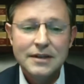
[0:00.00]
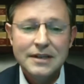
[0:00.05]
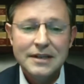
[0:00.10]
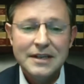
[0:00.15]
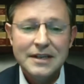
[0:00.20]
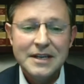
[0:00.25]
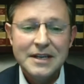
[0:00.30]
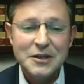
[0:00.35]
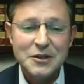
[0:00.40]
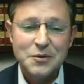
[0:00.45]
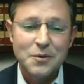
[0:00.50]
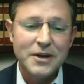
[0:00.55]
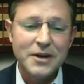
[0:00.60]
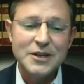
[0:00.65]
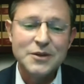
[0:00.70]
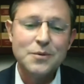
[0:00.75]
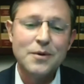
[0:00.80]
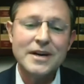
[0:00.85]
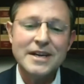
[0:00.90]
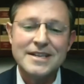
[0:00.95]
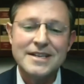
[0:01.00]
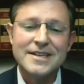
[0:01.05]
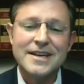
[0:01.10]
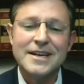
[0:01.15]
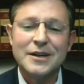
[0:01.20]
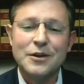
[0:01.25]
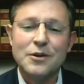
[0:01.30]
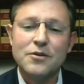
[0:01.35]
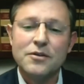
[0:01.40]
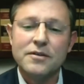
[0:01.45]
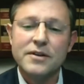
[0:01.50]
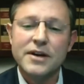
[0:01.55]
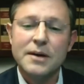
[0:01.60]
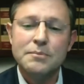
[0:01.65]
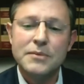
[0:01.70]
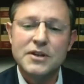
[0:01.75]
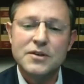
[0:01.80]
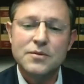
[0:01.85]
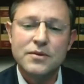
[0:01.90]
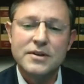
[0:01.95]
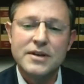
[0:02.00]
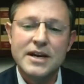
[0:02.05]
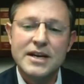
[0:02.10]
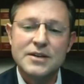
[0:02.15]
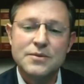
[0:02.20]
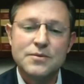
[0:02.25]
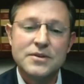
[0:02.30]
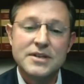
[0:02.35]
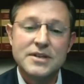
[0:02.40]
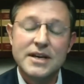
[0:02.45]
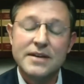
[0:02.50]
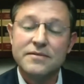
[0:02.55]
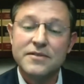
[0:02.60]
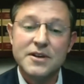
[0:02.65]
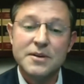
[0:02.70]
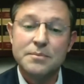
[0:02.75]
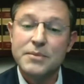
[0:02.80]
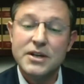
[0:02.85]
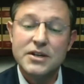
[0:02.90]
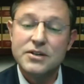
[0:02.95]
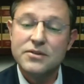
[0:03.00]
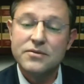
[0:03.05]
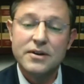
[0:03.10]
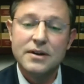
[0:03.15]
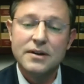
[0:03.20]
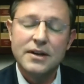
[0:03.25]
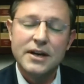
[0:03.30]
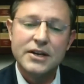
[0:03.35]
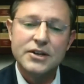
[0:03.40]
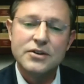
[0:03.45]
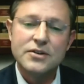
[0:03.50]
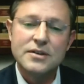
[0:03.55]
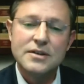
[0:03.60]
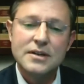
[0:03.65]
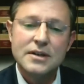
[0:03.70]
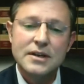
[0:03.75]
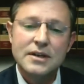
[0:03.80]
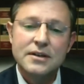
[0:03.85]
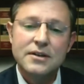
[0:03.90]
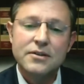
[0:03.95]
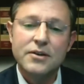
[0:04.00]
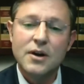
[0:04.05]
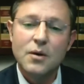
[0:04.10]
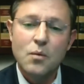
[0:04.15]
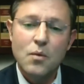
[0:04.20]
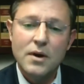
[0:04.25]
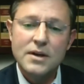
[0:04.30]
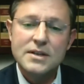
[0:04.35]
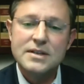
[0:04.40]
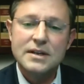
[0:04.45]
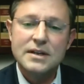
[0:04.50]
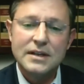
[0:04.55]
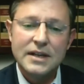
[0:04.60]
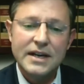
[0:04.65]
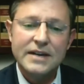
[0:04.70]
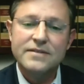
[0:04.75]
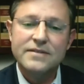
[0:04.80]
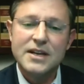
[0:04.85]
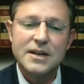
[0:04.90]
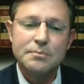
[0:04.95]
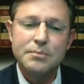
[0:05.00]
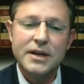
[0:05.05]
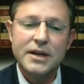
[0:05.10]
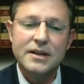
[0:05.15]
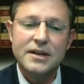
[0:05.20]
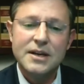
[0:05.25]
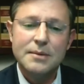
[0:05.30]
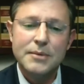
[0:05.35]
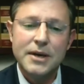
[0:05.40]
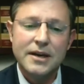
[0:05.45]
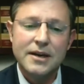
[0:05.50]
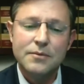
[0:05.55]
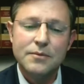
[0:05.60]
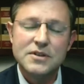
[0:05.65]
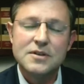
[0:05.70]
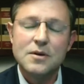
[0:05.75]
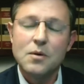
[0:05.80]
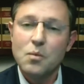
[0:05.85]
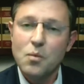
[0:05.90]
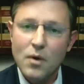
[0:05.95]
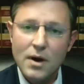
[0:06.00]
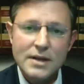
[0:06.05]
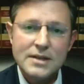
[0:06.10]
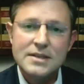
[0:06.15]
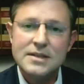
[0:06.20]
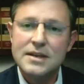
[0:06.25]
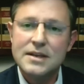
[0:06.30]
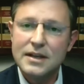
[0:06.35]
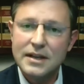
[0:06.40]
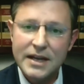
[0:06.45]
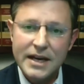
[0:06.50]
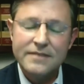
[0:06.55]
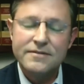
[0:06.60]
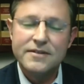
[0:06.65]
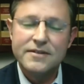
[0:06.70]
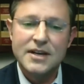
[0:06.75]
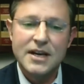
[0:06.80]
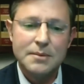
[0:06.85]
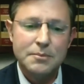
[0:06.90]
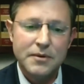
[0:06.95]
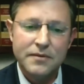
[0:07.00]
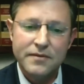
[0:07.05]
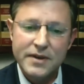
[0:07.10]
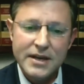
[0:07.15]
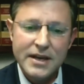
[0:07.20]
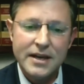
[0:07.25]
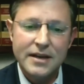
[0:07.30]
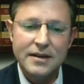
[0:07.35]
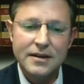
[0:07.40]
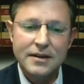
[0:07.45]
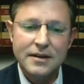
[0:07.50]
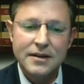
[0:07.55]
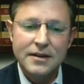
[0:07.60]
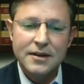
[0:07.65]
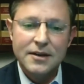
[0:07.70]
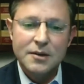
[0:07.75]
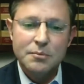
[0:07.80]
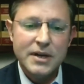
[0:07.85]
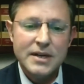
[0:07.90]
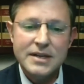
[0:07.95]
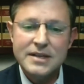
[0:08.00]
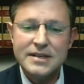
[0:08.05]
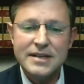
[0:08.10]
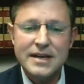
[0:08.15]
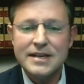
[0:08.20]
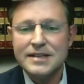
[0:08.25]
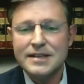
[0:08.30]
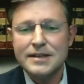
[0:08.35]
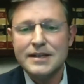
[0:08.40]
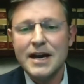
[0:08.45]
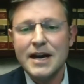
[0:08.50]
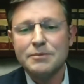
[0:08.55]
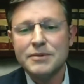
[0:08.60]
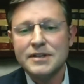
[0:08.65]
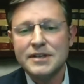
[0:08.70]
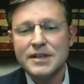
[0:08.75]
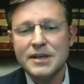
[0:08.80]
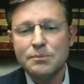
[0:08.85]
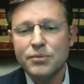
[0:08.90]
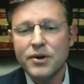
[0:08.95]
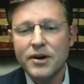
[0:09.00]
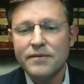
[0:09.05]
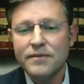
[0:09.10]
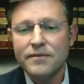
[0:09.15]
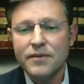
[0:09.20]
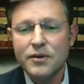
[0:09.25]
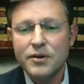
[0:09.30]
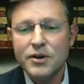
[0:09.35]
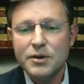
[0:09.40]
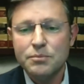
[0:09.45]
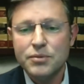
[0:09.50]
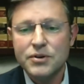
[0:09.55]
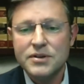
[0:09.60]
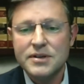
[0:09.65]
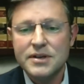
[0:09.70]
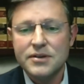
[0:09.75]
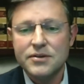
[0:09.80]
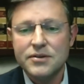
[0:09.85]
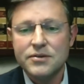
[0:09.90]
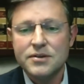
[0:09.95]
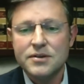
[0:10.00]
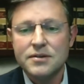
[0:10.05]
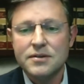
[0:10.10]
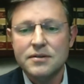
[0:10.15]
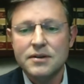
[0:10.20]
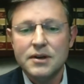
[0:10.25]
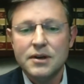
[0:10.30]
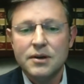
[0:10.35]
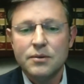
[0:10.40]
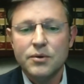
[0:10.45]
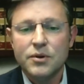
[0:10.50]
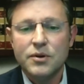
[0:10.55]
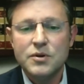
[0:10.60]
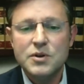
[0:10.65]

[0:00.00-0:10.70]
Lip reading: In 2020, state and local governments were tasked with safely administering elections during a once-in-a-lifetime pandemic. It was a once-in-a-lifetime event. Many states adopted temporary voting procedures to reduce